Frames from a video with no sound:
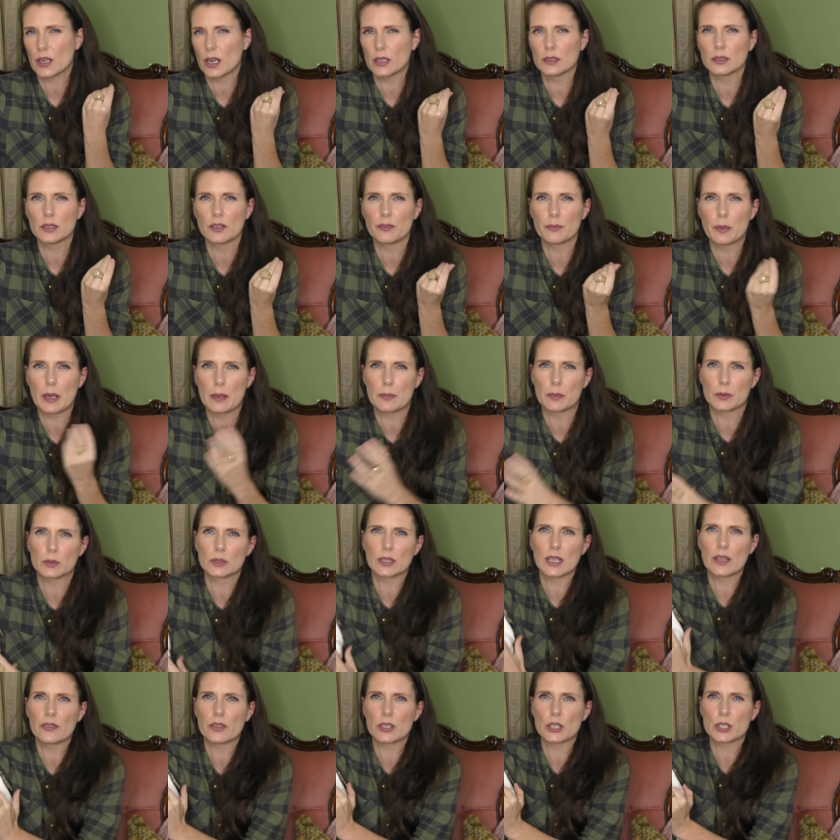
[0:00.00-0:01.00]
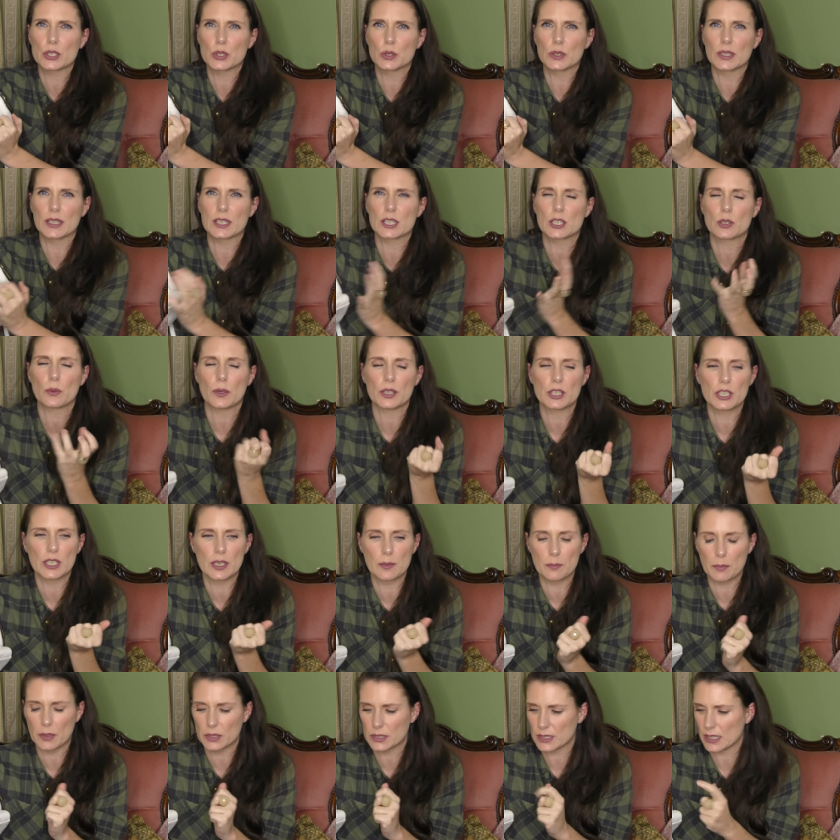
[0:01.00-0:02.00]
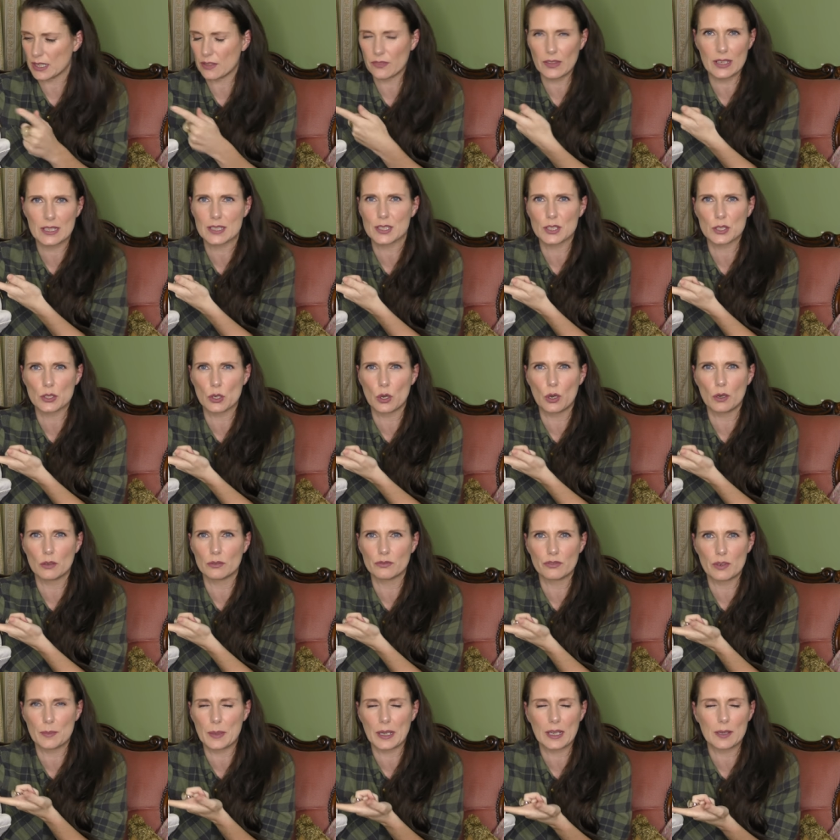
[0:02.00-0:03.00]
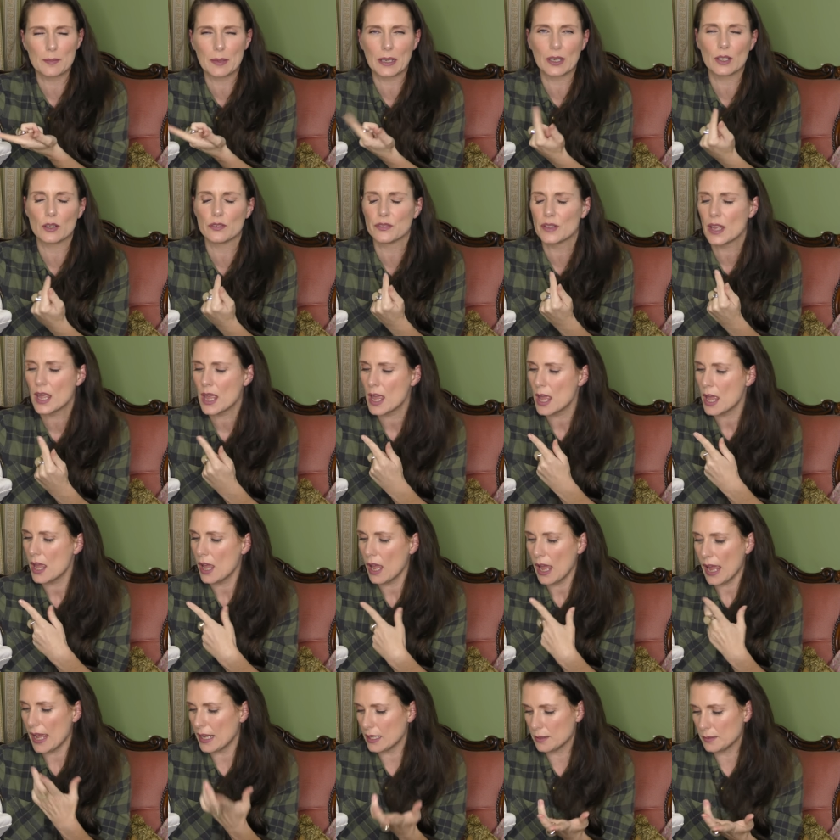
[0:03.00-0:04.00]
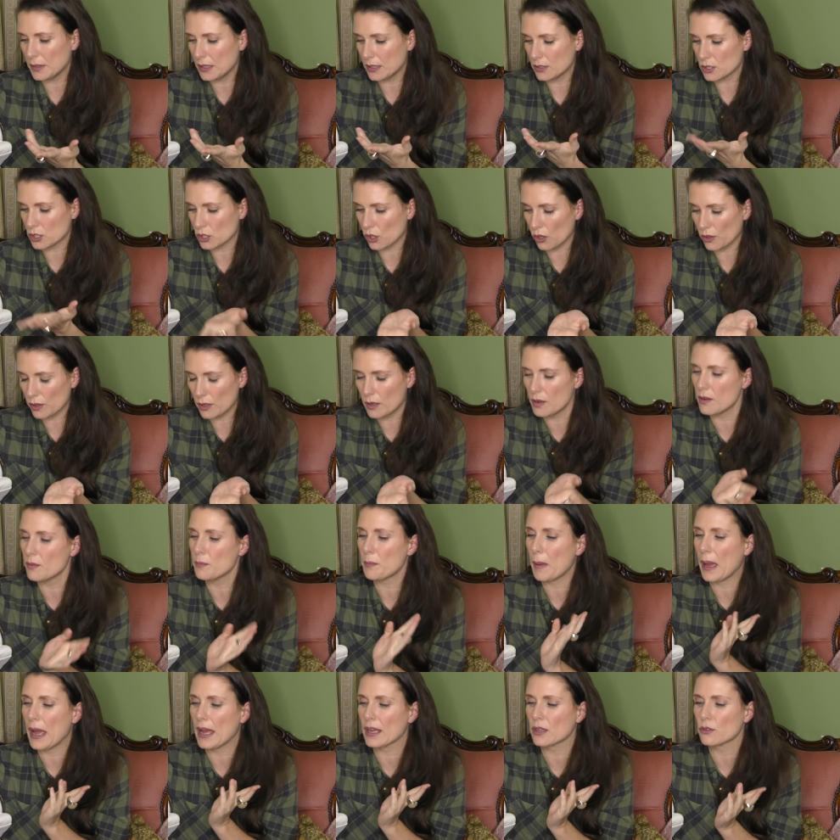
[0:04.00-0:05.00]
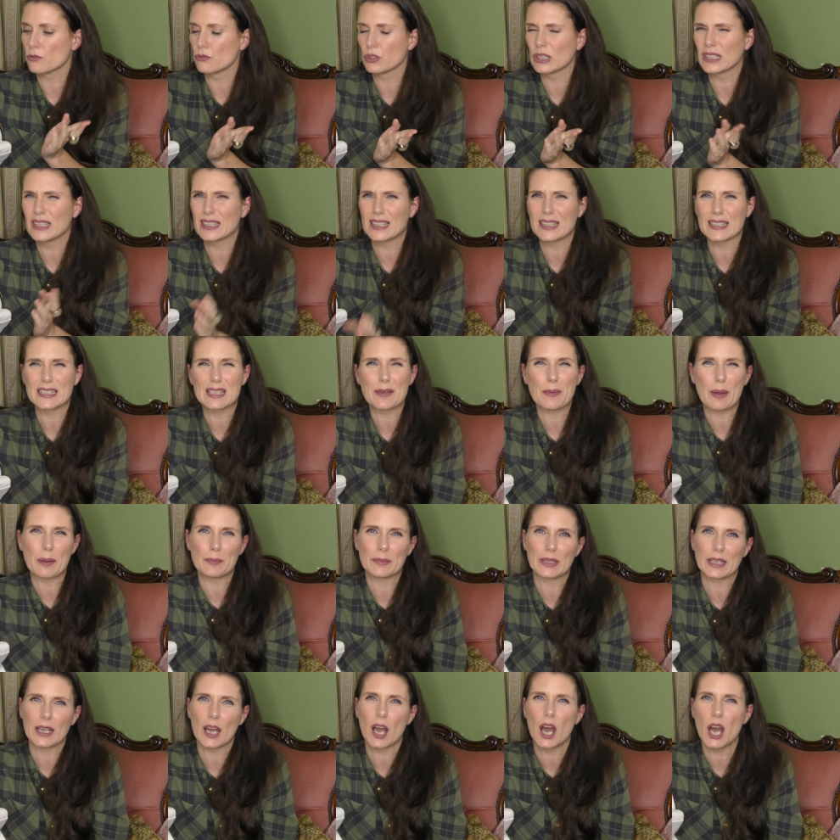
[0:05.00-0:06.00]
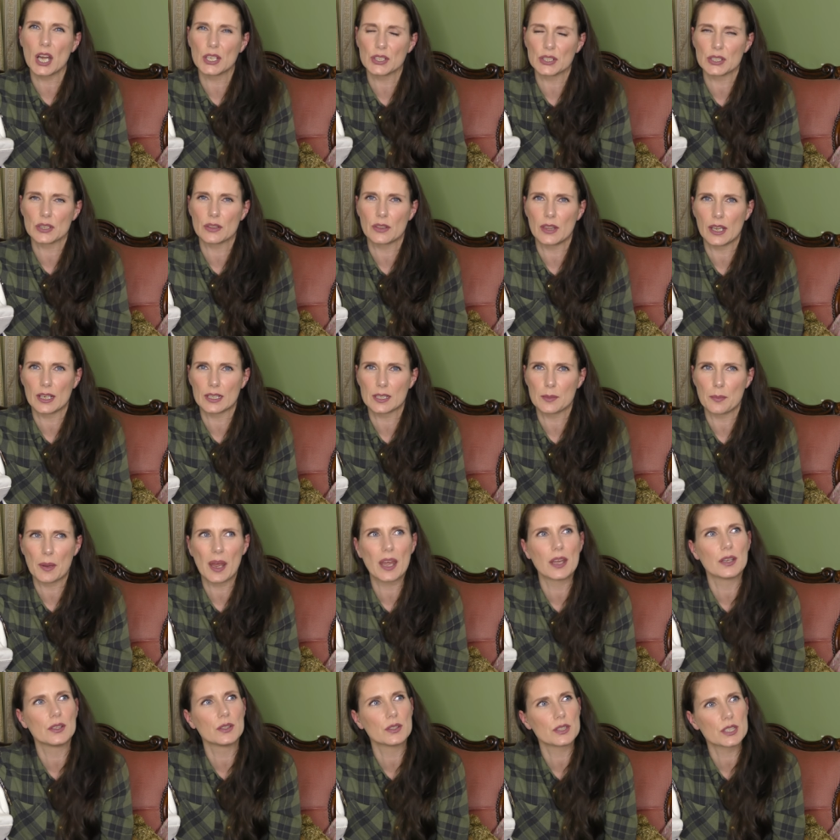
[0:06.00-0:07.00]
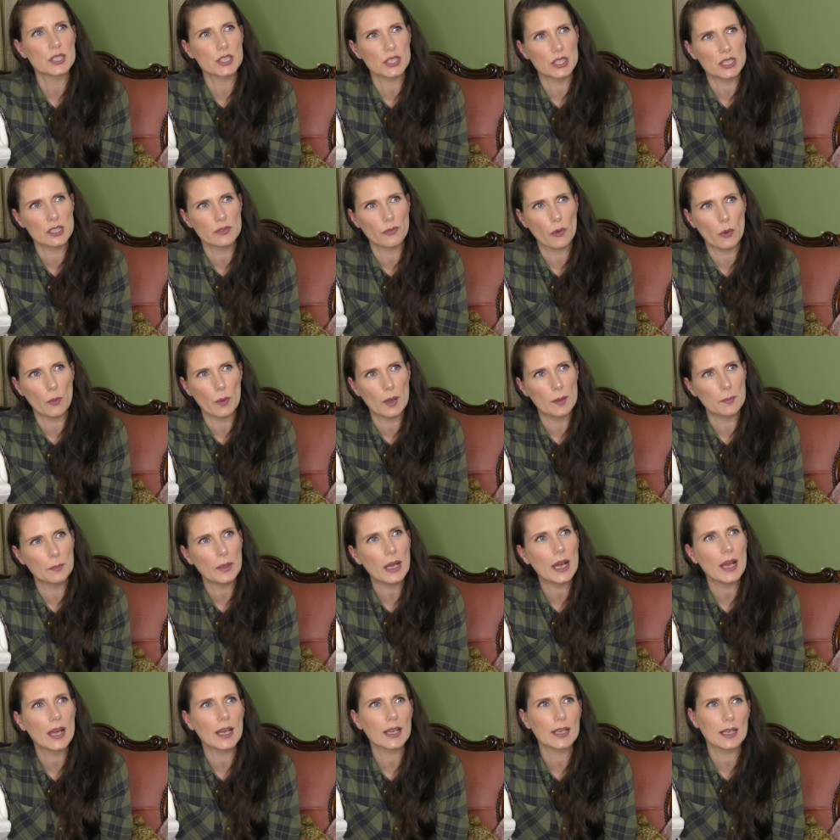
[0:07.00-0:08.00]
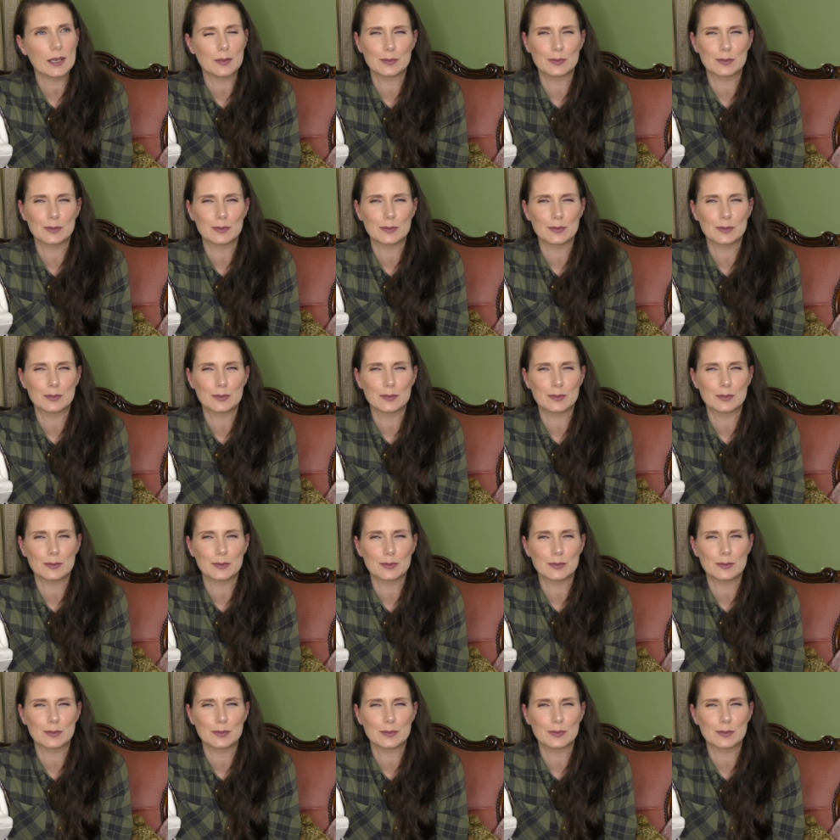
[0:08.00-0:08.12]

I love pebbled leather, so like squishy and buttery. This is not Rebecca Minkoff. Anyway, saw the bag, really liked it, I'm like £130 just for one bag.